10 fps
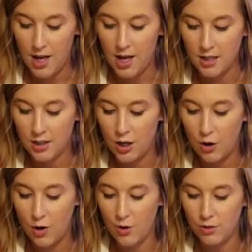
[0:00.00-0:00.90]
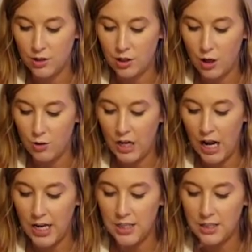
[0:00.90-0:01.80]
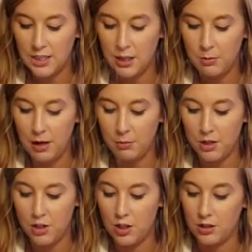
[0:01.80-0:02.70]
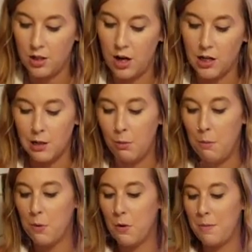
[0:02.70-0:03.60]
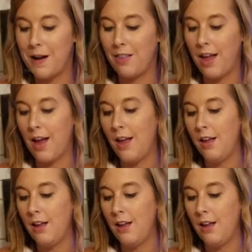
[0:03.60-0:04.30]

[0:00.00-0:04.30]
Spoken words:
And so it was so nice to be able to just talk to people about that.